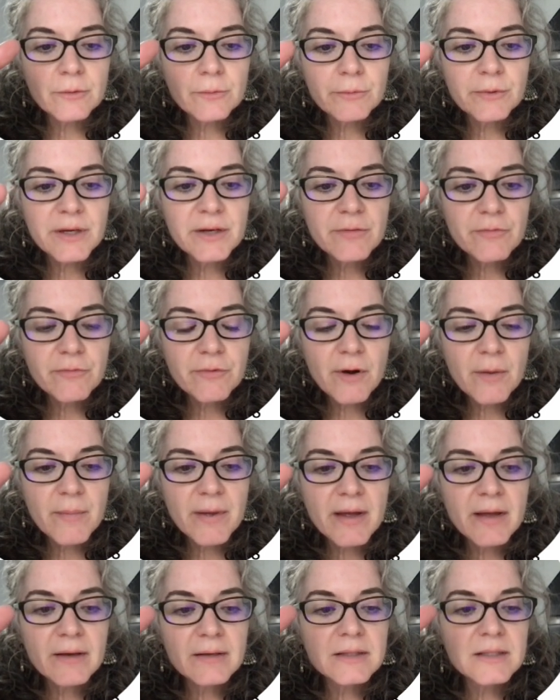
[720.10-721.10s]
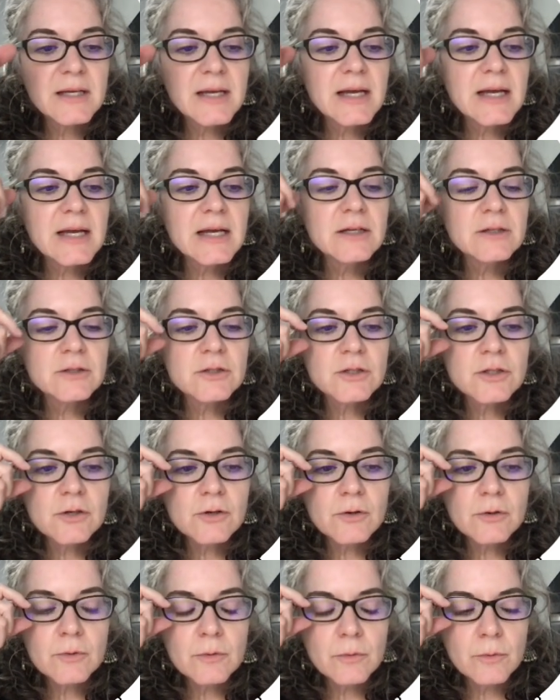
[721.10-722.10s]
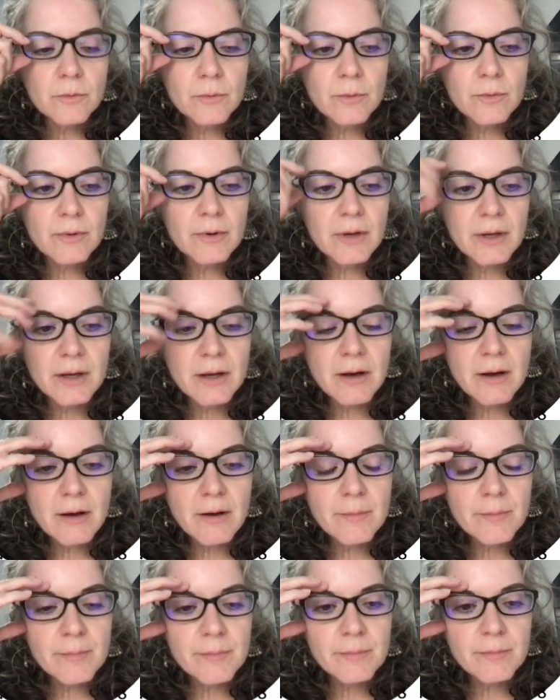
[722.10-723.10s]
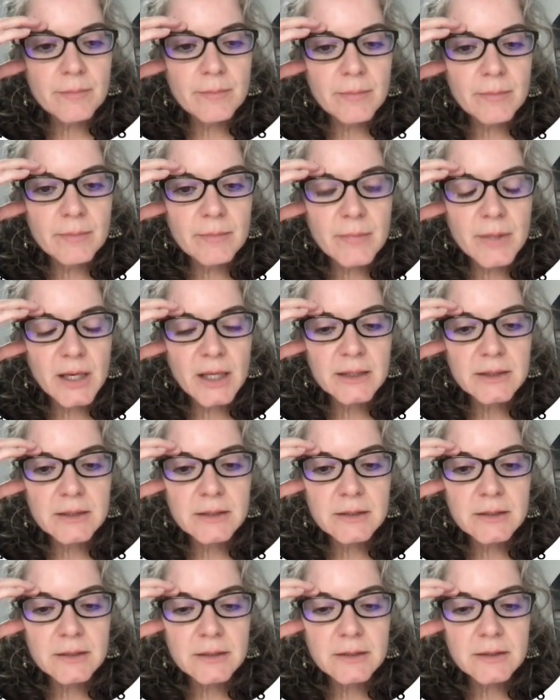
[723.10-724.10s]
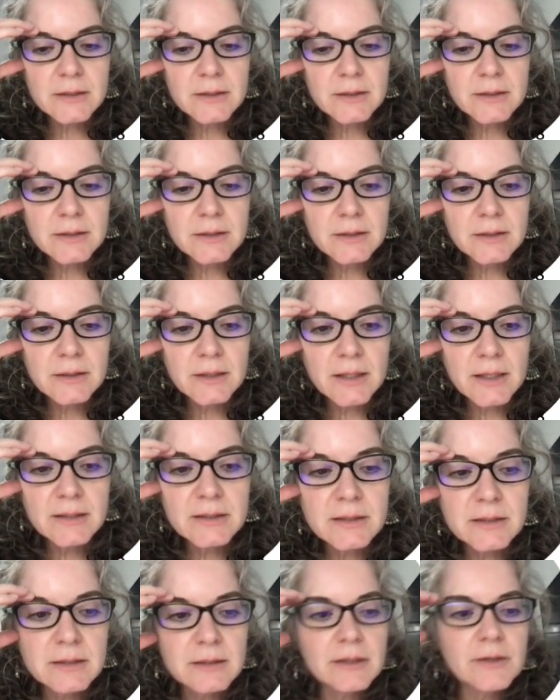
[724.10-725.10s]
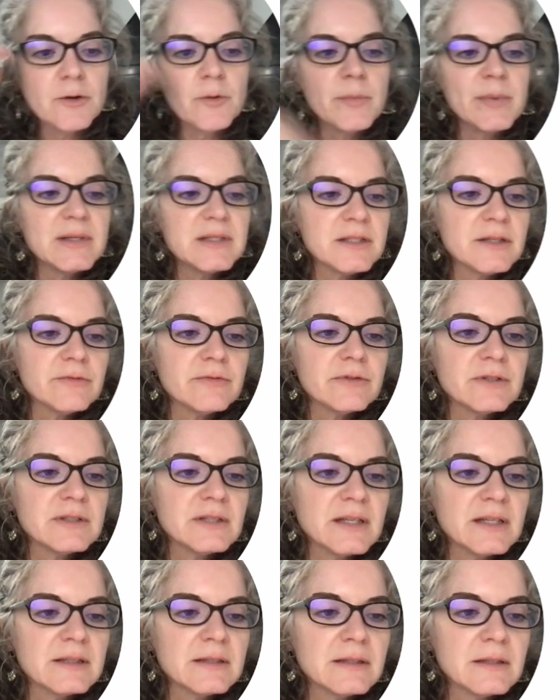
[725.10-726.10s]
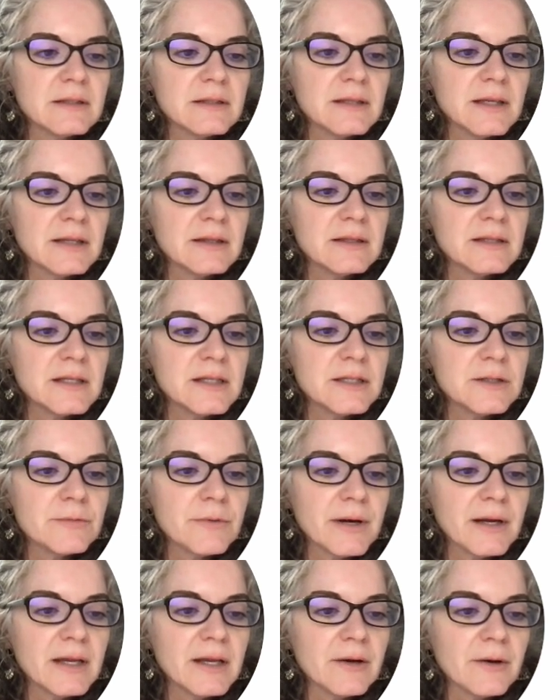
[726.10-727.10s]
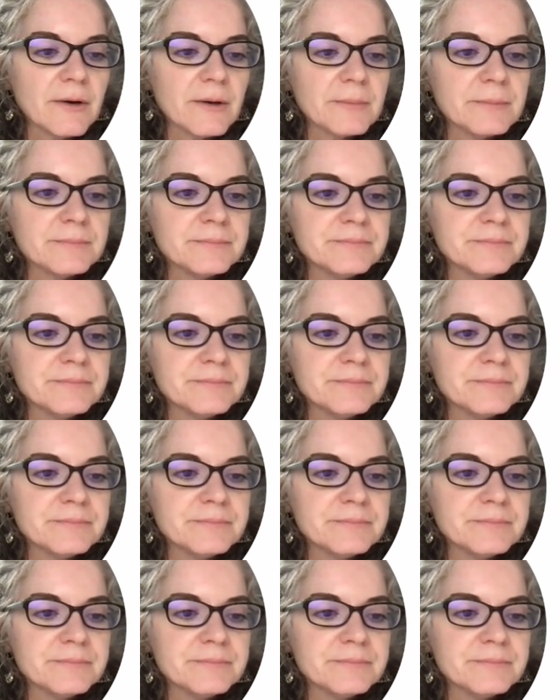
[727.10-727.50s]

read from it. So it's a little bit different than these right here.